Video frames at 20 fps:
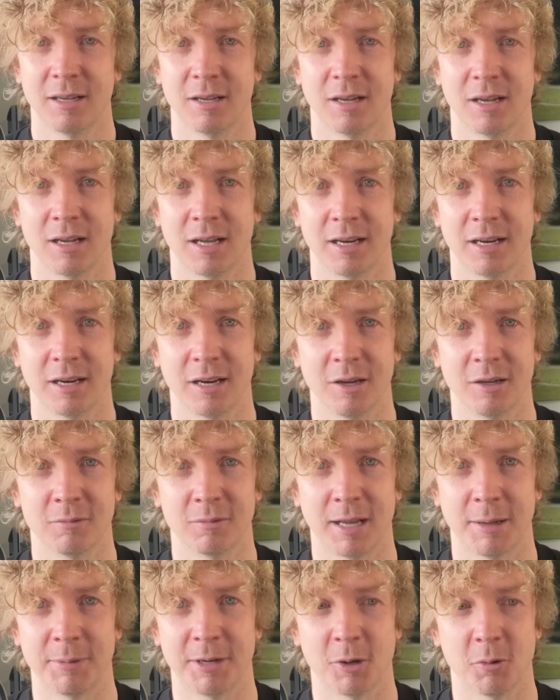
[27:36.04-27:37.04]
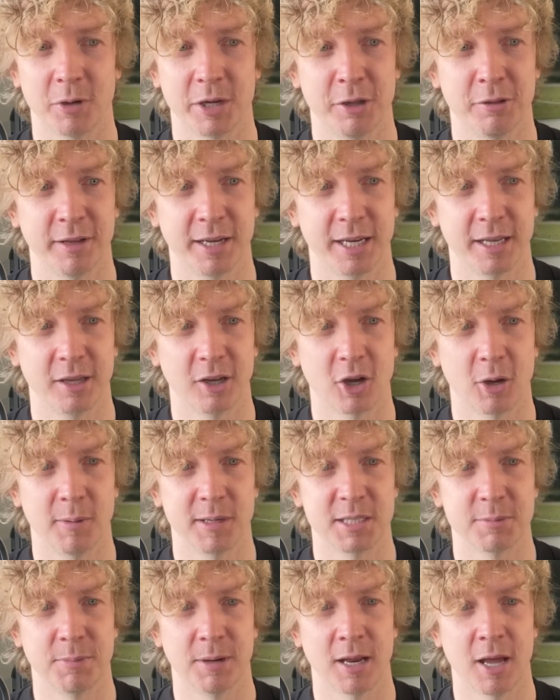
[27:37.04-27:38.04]
I don't know. Let me know what you think in the
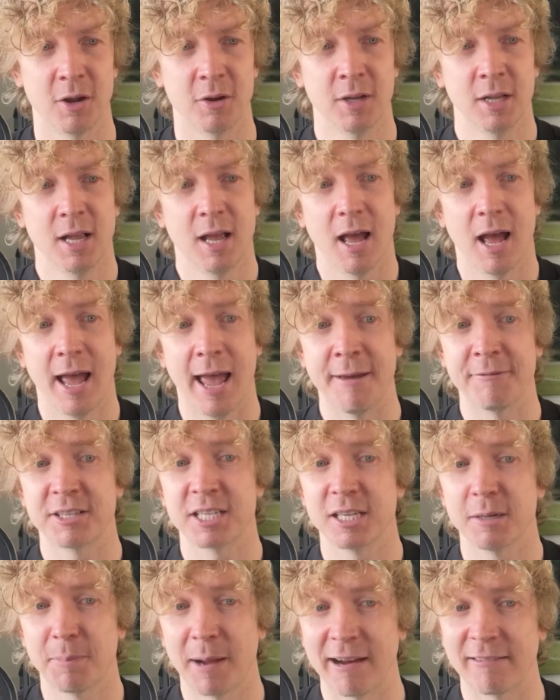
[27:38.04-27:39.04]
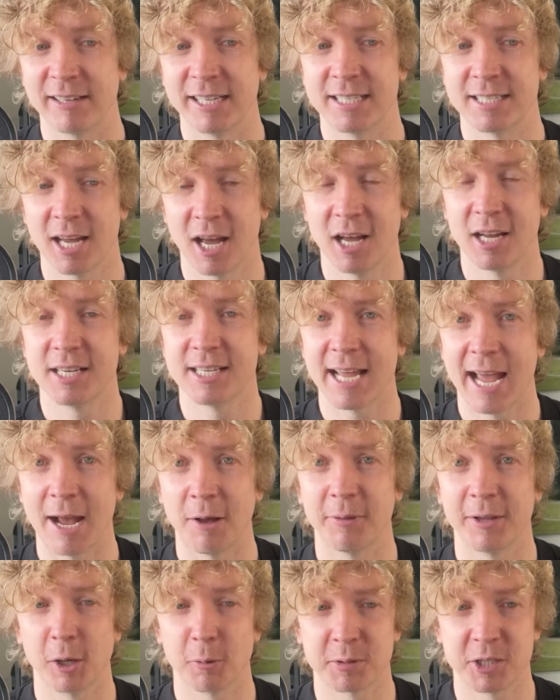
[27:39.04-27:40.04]
comments below. Everton apparently turned down
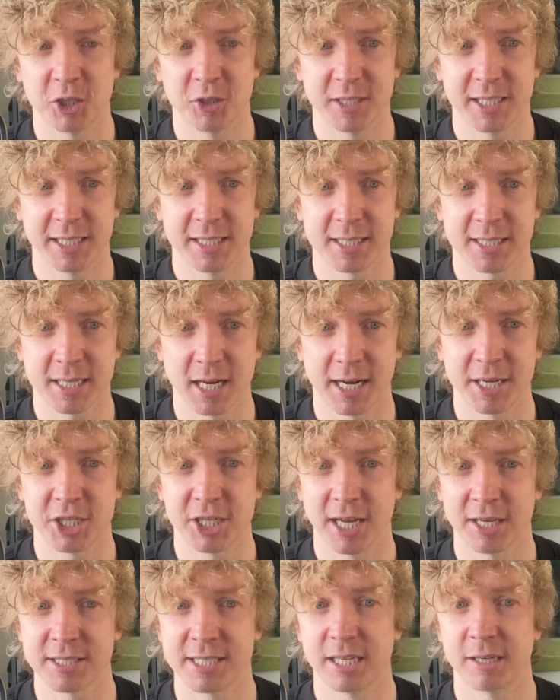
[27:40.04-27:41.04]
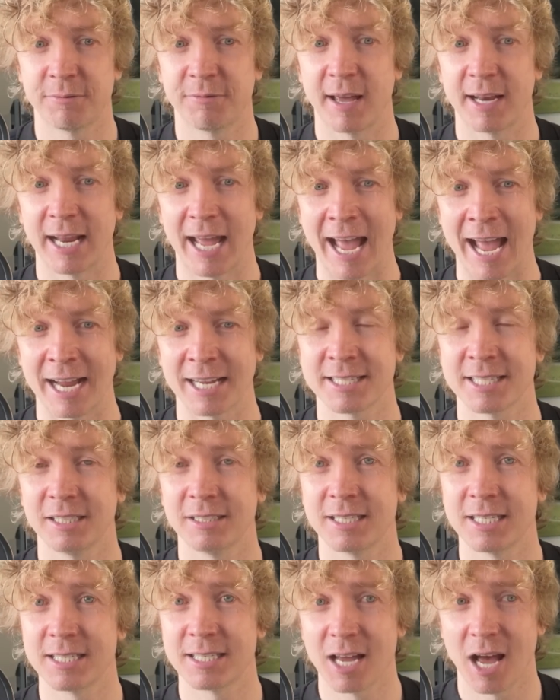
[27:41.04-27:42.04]
the opportunity to sign Chelsea defender Axel
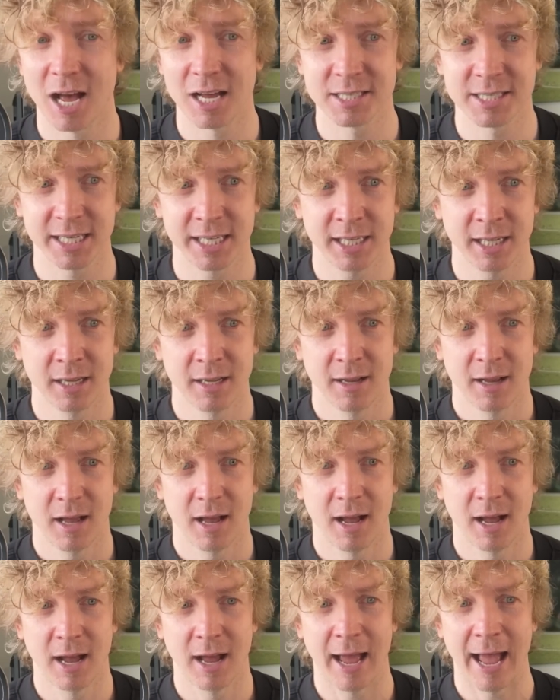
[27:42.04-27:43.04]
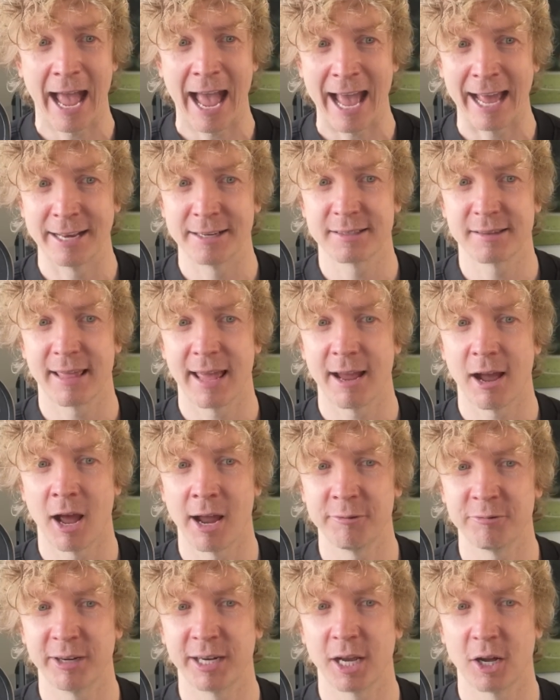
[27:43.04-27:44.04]
Disasi and their
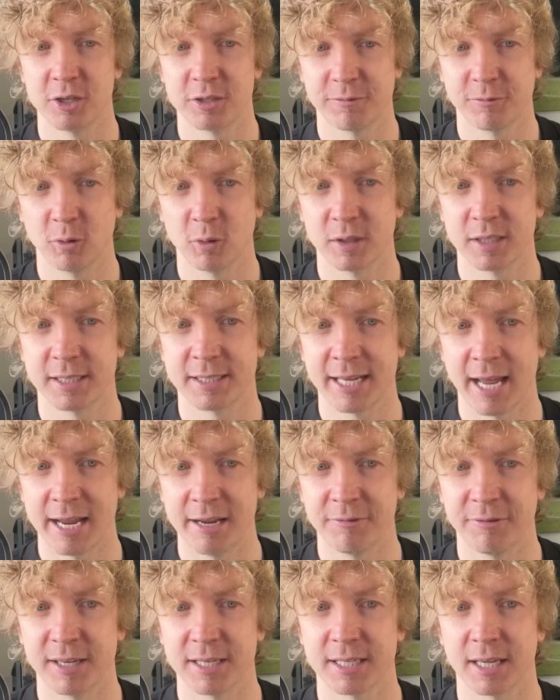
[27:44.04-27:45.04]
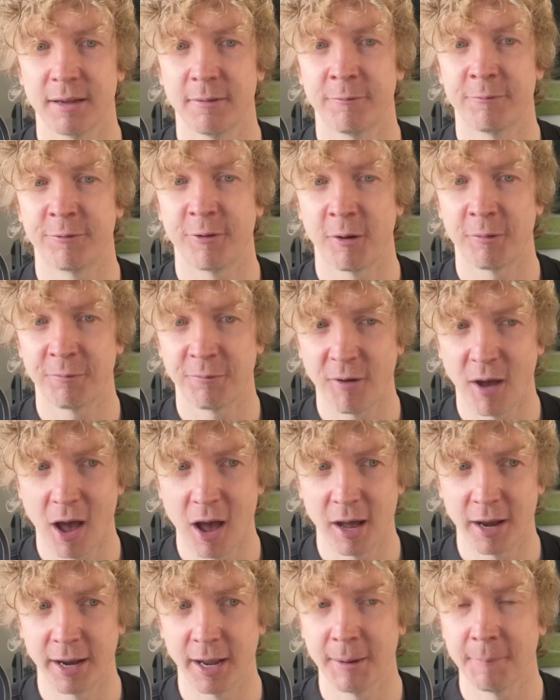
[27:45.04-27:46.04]
Ivory Coast forward David
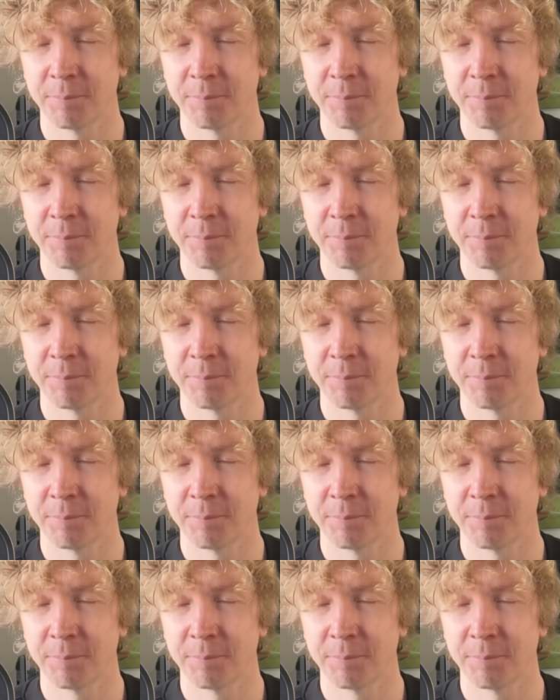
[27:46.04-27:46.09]
Fofana